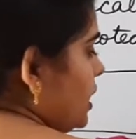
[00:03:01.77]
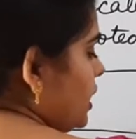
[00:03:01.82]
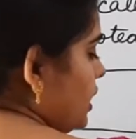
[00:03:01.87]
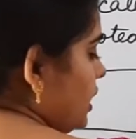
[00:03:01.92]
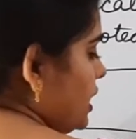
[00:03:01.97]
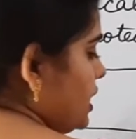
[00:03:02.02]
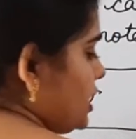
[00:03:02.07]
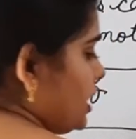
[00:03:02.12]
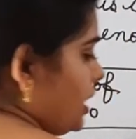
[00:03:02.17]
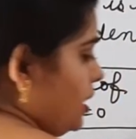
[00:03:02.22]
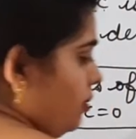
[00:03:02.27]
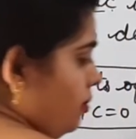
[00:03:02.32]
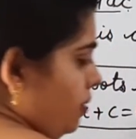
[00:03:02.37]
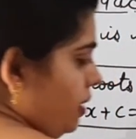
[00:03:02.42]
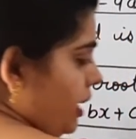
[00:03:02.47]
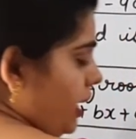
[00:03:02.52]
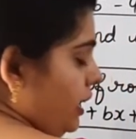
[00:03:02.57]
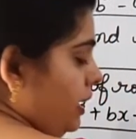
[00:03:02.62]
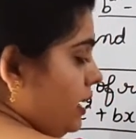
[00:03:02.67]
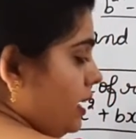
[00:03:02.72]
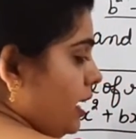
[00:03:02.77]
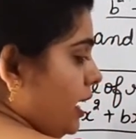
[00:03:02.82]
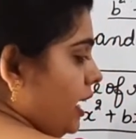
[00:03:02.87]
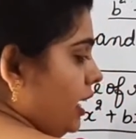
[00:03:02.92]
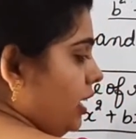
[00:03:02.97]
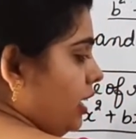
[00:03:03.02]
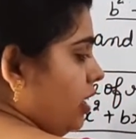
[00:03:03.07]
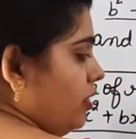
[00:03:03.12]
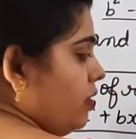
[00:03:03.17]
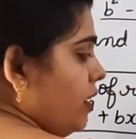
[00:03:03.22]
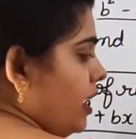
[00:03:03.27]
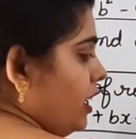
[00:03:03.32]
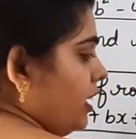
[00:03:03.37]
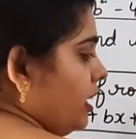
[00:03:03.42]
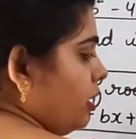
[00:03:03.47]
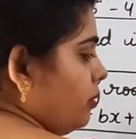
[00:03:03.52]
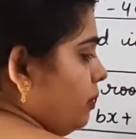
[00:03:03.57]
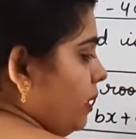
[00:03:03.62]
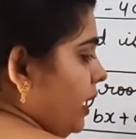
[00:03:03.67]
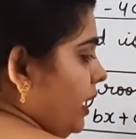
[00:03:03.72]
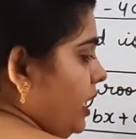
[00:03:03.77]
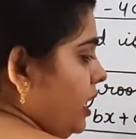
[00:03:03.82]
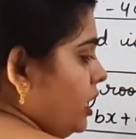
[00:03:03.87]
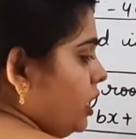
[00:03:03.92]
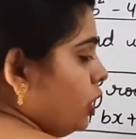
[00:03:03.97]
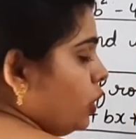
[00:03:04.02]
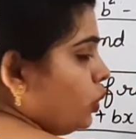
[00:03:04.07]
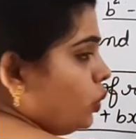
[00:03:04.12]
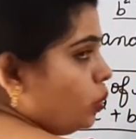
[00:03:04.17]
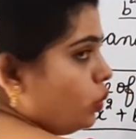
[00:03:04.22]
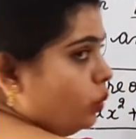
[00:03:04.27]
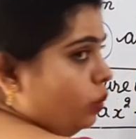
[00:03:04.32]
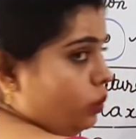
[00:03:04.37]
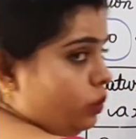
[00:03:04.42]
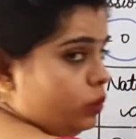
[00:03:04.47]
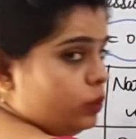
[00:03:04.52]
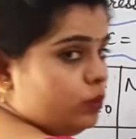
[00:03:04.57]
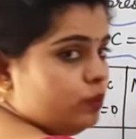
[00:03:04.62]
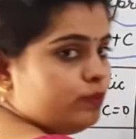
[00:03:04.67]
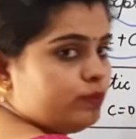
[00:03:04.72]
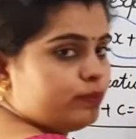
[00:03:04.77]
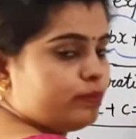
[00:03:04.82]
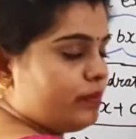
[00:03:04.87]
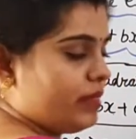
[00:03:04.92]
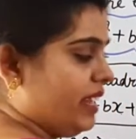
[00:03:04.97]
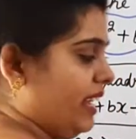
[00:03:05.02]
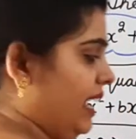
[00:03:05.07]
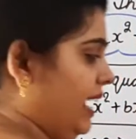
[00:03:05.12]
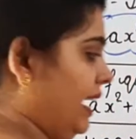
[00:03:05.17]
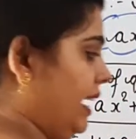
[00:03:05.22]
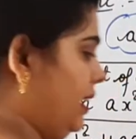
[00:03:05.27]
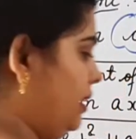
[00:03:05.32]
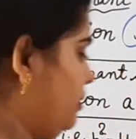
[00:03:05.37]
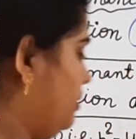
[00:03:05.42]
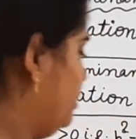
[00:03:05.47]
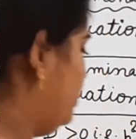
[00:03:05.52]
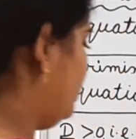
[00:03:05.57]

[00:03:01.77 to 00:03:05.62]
discriminant and divided by 2a.